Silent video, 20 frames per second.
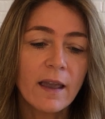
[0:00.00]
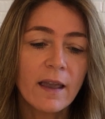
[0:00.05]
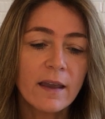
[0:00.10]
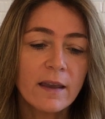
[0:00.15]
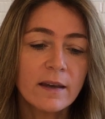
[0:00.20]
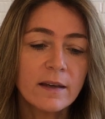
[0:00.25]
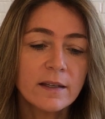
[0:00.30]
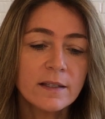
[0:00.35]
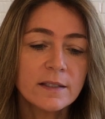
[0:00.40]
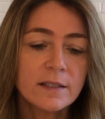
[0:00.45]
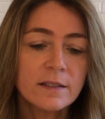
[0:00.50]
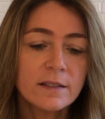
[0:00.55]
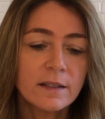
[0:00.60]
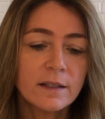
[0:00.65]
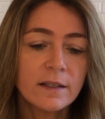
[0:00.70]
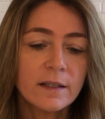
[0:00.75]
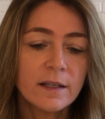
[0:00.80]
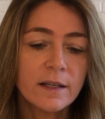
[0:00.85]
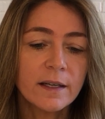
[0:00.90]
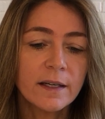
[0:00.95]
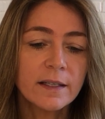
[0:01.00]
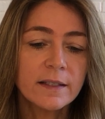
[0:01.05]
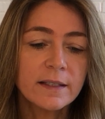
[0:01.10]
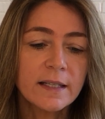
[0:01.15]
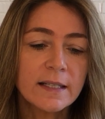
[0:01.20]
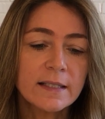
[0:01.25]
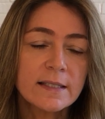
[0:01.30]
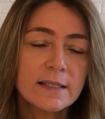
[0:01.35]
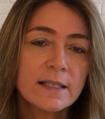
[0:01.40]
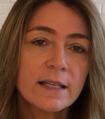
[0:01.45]
And in
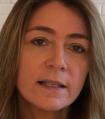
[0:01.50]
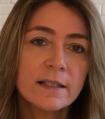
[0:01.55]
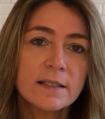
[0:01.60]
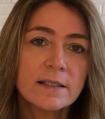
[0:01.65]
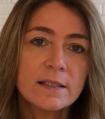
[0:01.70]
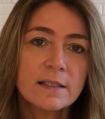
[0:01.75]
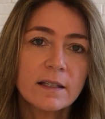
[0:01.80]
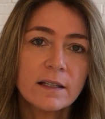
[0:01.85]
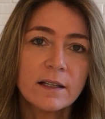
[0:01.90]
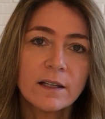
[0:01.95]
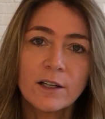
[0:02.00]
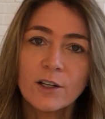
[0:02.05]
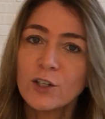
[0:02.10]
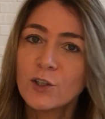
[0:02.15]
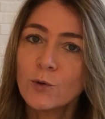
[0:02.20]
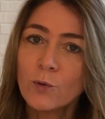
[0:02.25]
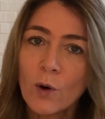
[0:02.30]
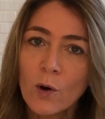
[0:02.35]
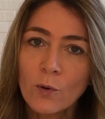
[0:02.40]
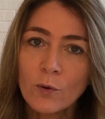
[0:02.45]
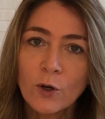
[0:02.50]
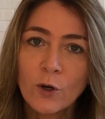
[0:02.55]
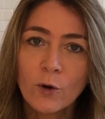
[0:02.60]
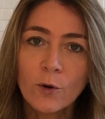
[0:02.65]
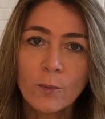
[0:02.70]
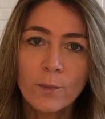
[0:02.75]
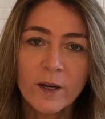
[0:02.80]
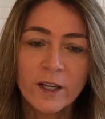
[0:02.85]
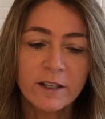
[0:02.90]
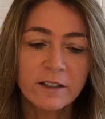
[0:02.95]
that sense, you all
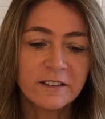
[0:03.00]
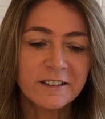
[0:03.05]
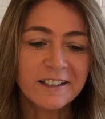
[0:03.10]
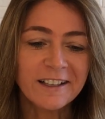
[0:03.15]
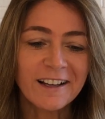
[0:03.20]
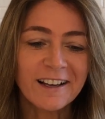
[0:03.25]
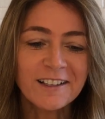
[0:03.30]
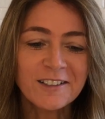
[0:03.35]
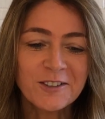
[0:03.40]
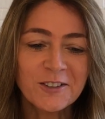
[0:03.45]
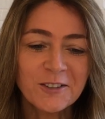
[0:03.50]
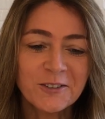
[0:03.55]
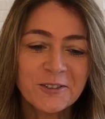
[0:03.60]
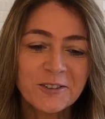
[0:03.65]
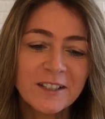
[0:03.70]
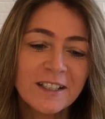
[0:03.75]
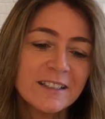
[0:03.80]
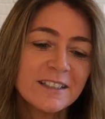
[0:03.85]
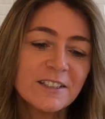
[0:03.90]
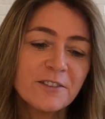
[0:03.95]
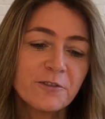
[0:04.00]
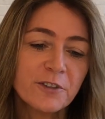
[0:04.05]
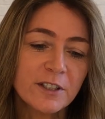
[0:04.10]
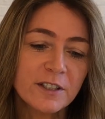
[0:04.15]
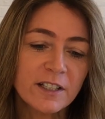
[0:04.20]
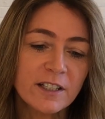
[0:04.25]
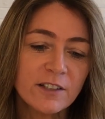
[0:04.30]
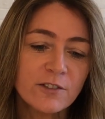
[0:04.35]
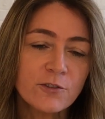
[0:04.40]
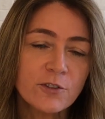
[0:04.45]
know better than I do that
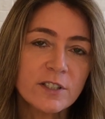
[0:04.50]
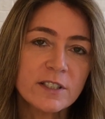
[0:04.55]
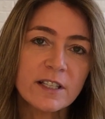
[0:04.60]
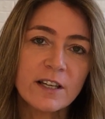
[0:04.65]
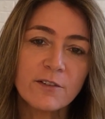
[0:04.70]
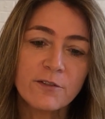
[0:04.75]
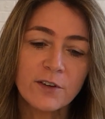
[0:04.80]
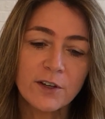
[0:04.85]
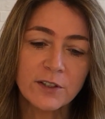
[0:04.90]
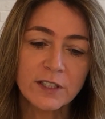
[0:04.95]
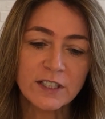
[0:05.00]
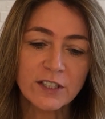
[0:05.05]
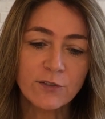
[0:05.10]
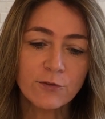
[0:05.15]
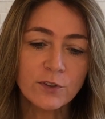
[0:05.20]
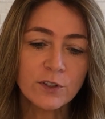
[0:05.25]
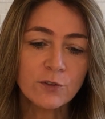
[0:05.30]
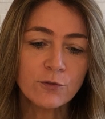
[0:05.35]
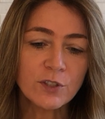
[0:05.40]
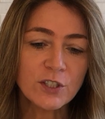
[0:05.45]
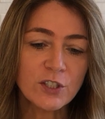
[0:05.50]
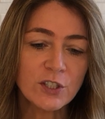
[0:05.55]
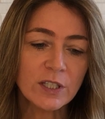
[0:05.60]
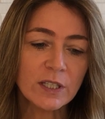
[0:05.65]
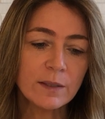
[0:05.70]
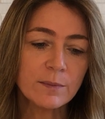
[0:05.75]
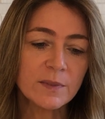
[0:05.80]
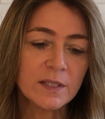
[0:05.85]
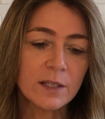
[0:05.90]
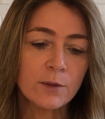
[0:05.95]
different countries have very different
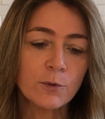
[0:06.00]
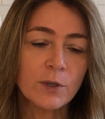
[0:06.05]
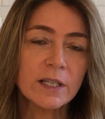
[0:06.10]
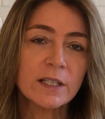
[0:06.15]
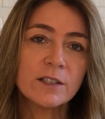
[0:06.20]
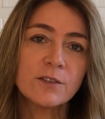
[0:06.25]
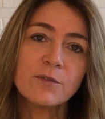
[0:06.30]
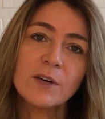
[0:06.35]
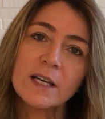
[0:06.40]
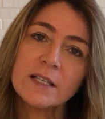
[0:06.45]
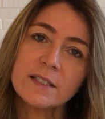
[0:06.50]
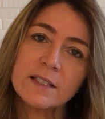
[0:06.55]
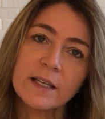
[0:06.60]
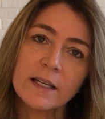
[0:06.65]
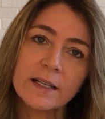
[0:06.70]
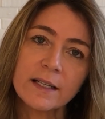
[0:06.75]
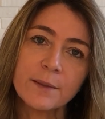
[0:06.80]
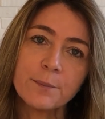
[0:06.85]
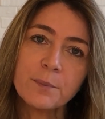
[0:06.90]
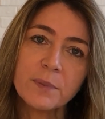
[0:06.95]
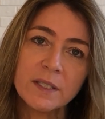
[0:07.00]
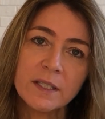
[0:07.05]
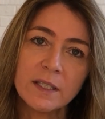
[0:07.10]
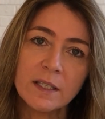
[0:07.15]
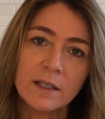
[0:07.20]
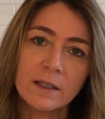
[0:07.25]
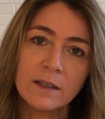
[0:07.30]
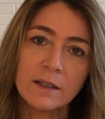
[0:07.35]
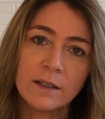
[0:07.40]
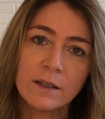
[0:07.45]
regimes, and when advising a
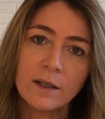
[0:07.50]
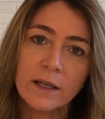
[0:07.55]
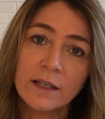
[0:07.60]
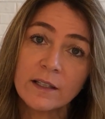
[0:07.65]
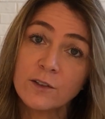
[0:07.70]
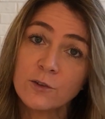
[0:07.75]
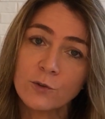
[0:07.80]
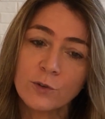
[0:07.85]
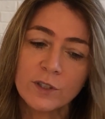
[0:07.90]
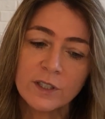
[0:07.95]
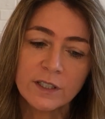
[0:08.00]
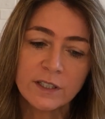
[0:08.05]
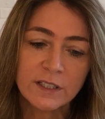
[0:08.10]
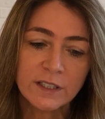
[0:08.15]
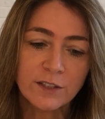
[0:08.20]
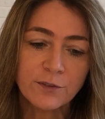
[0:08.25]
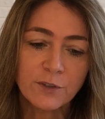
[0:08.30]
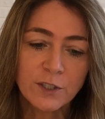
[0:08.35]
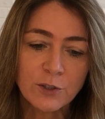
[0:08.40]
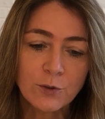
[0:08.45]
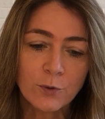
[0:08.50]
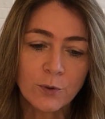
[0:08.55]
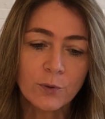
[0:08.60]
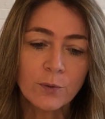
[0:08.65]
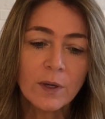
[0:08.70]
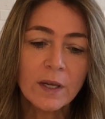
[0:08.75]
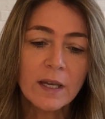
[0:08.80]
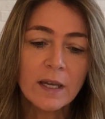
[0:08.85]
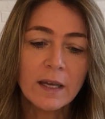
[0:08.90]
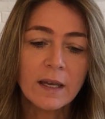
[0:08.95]
company and or an individual,